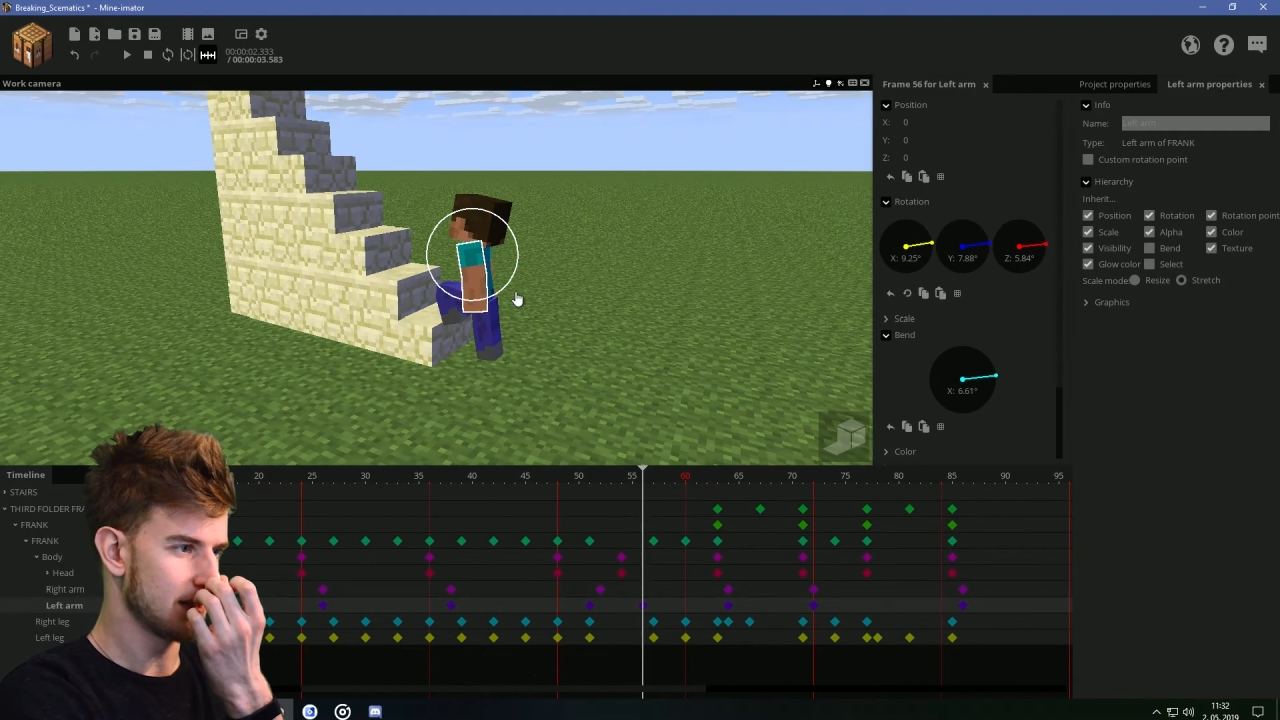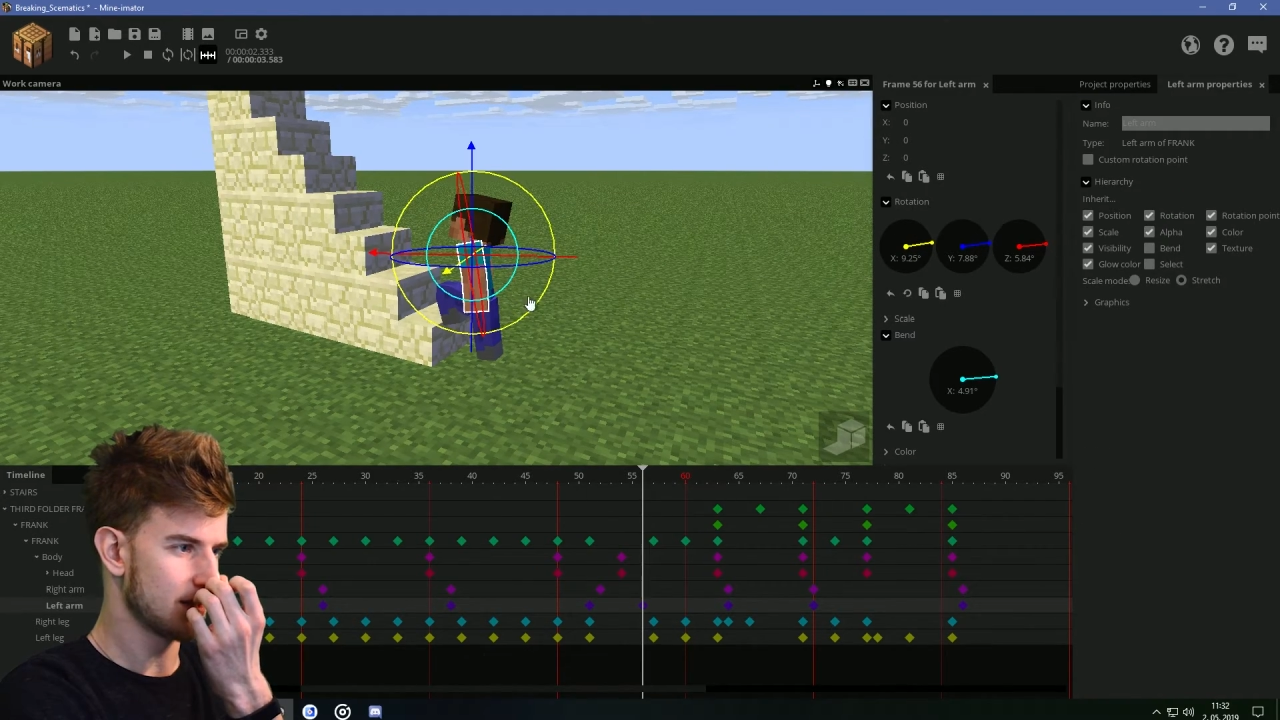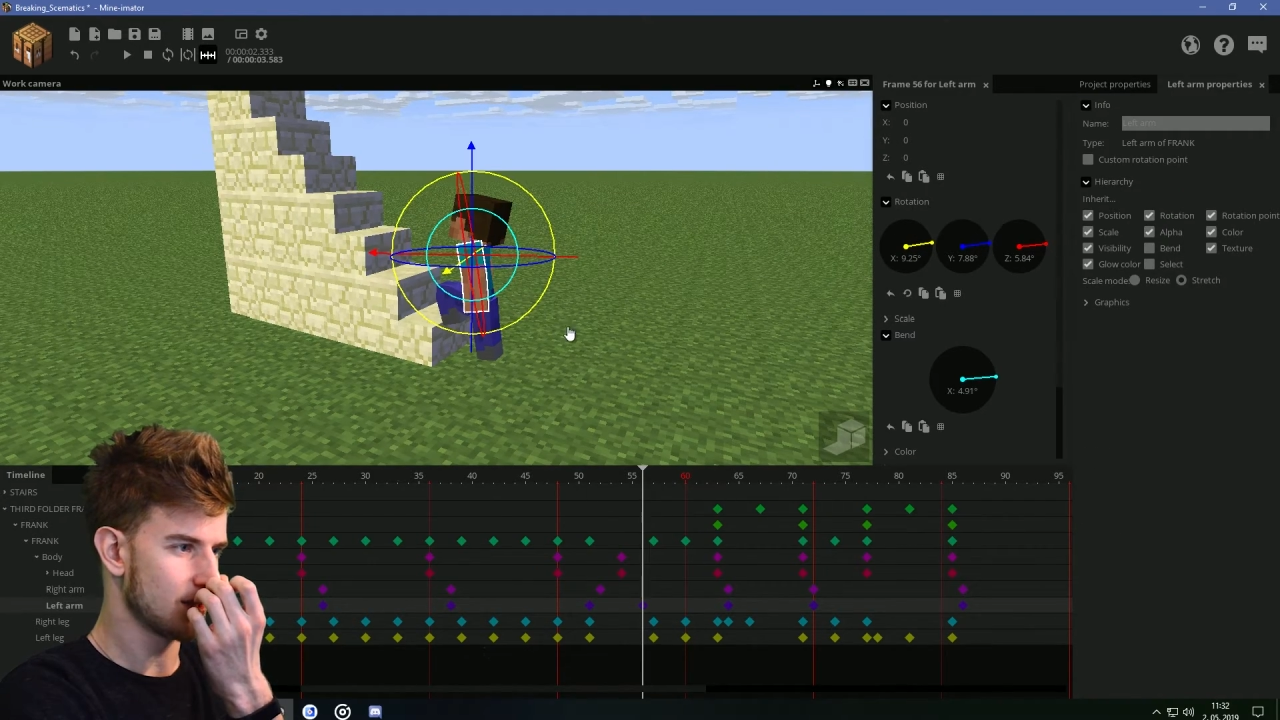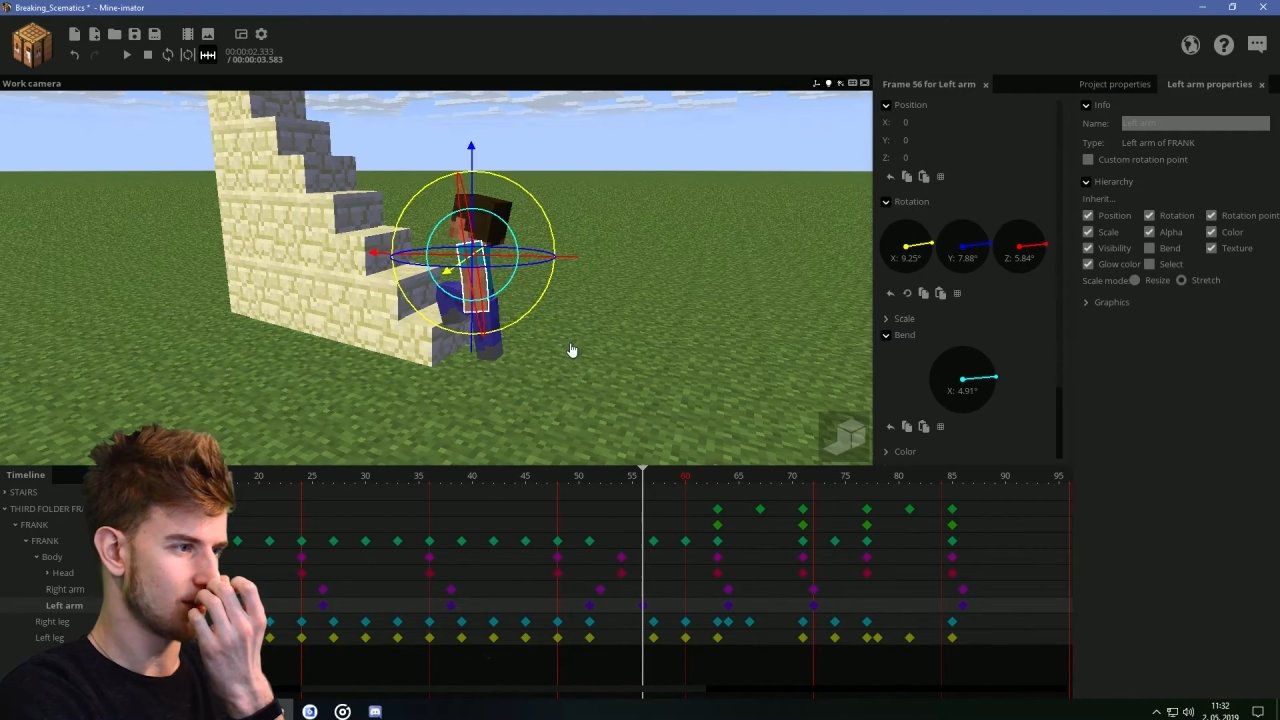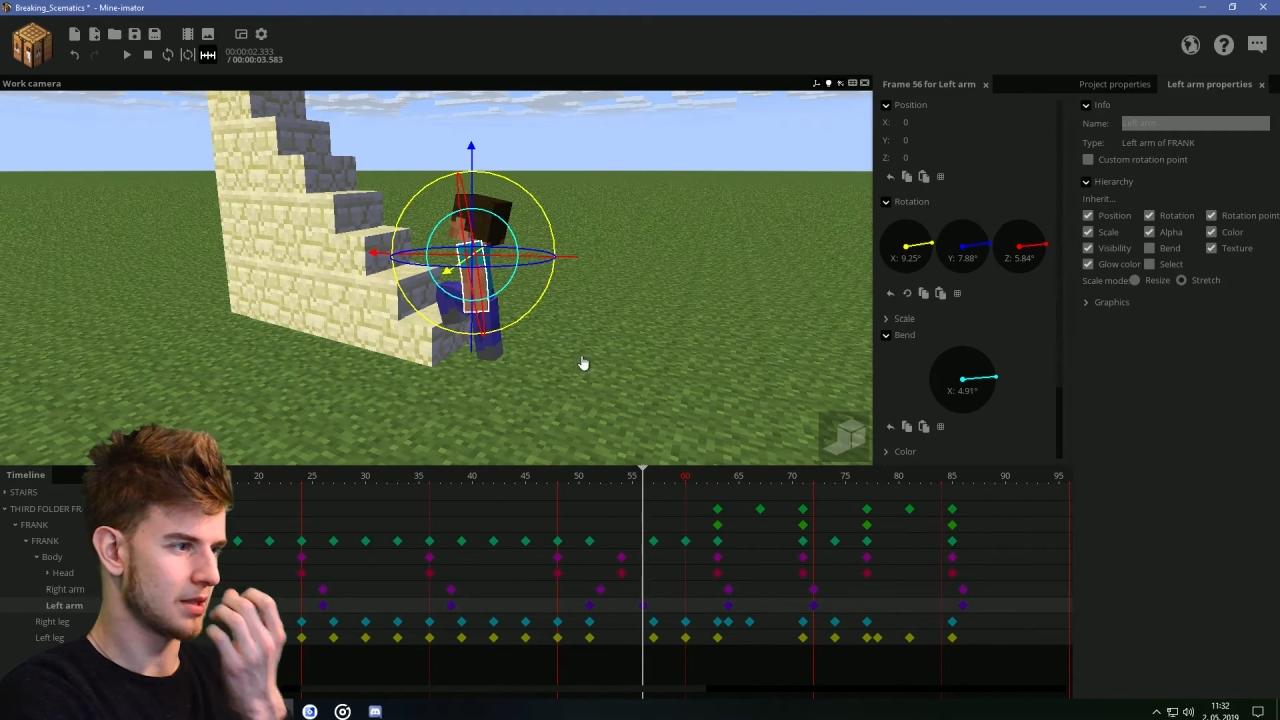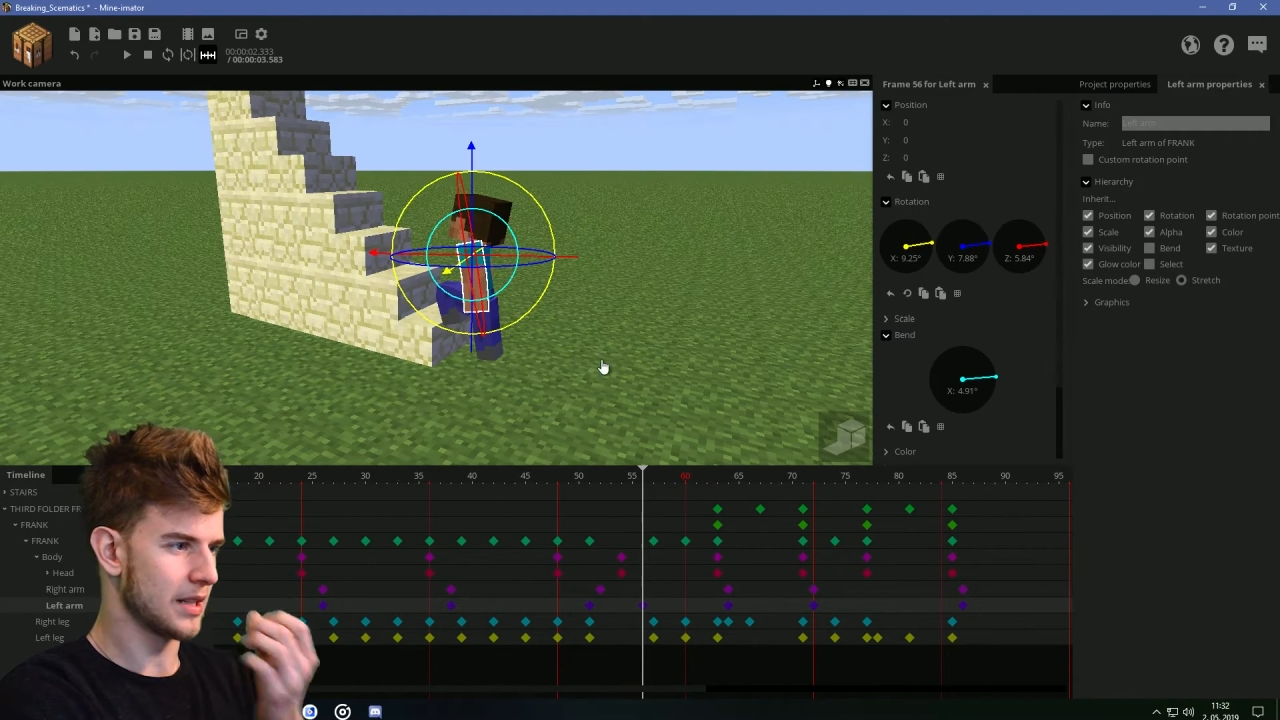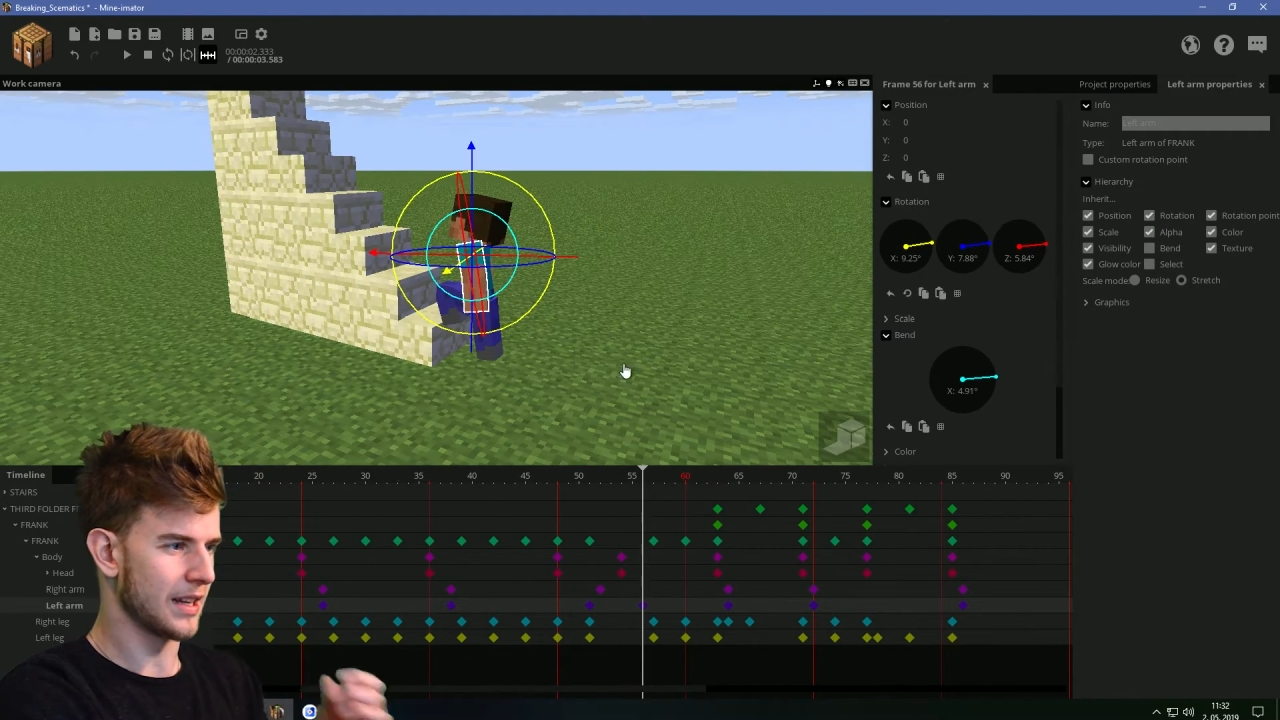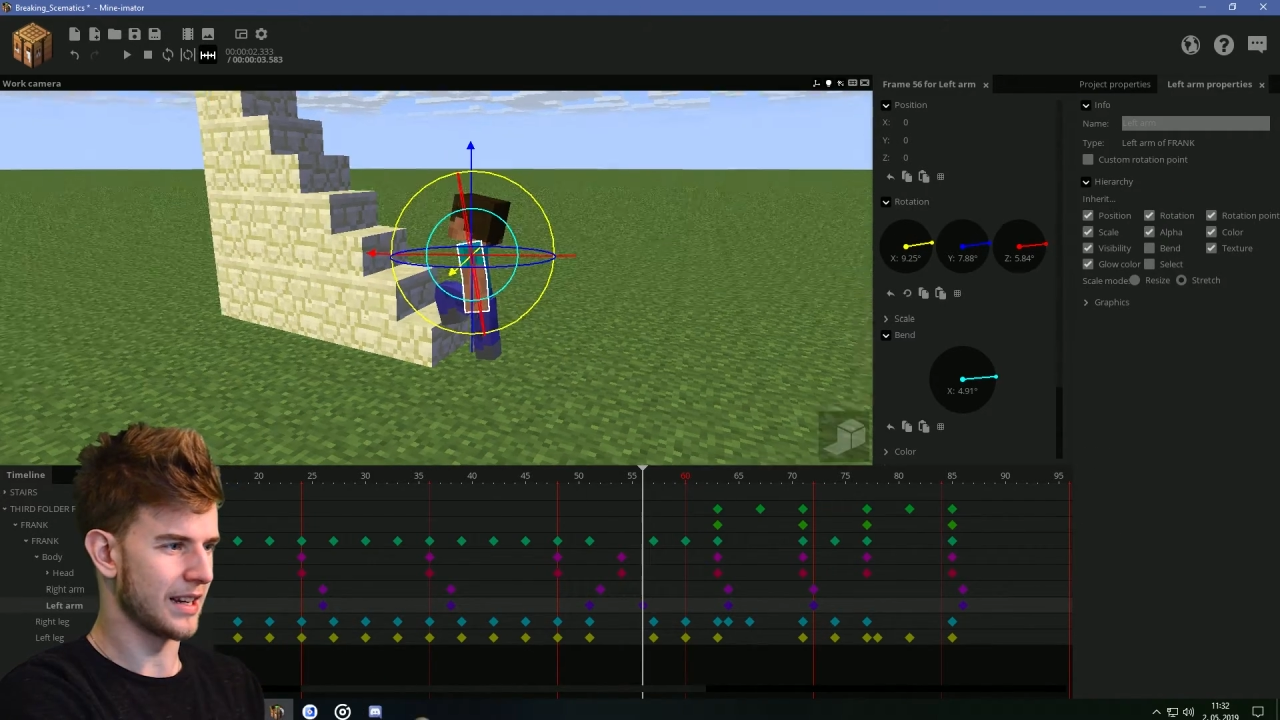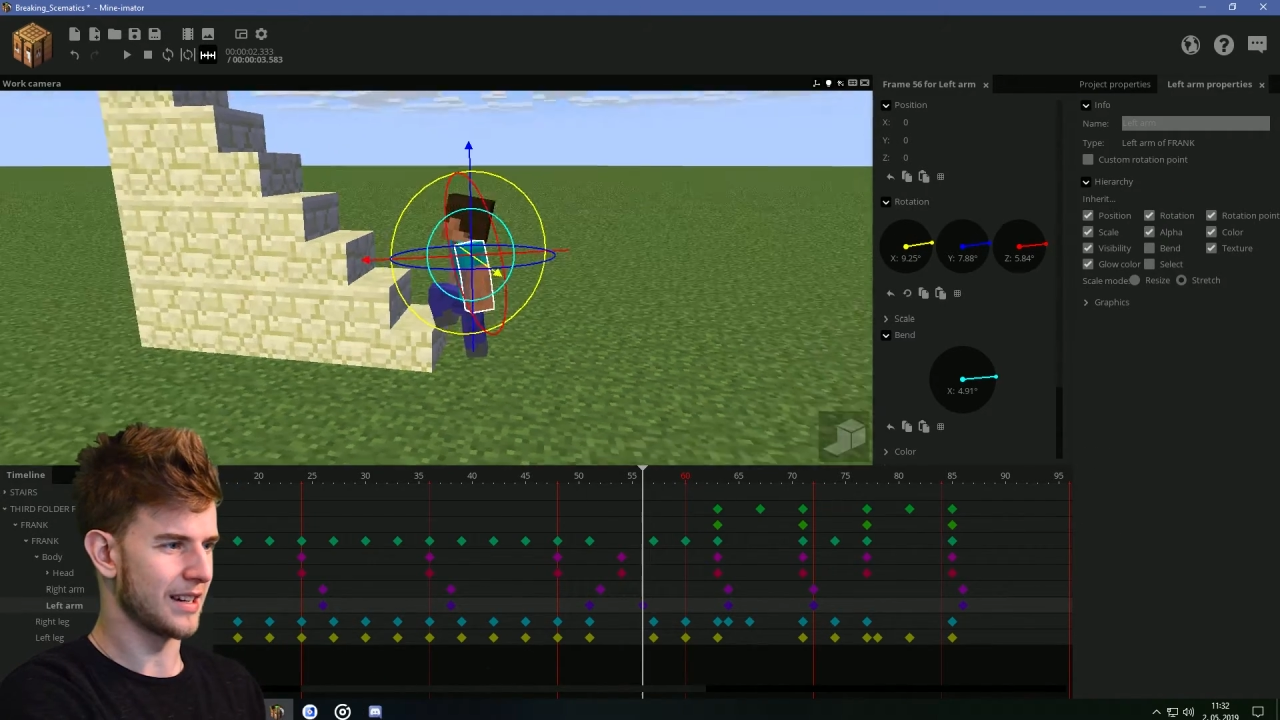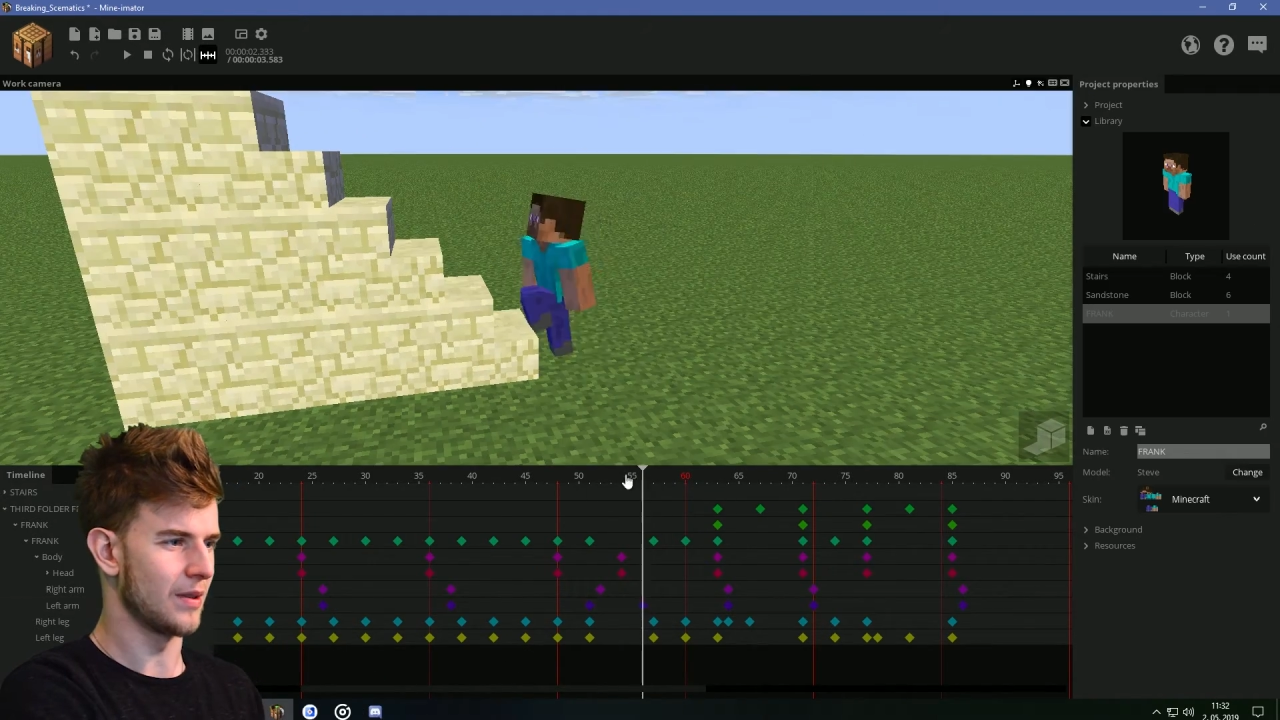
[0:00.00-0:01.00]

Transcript: it so it's, like,